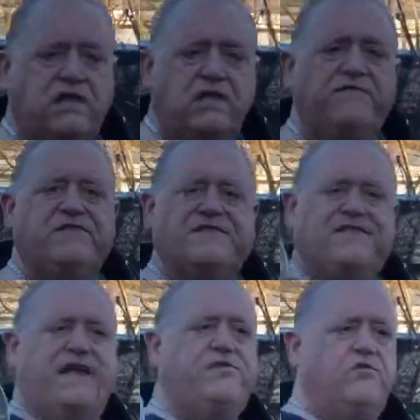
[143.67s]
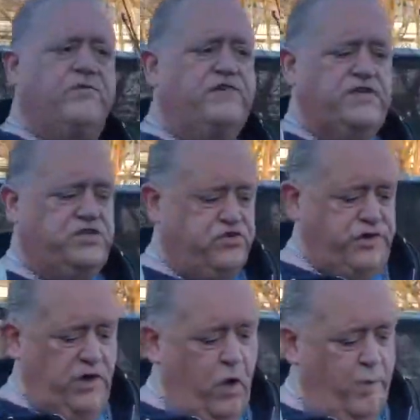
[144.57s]
to leave the center of this
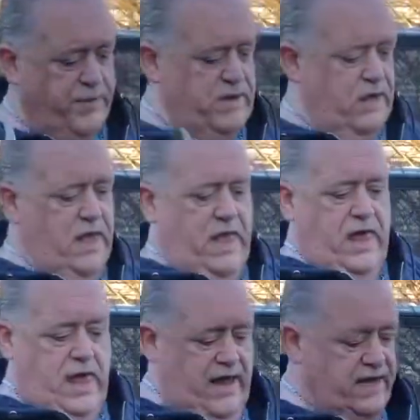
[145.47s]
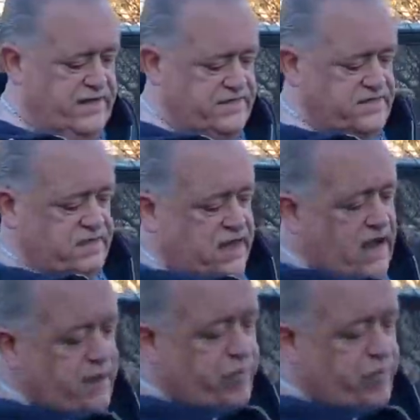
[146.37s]
tree open, and this is the kind of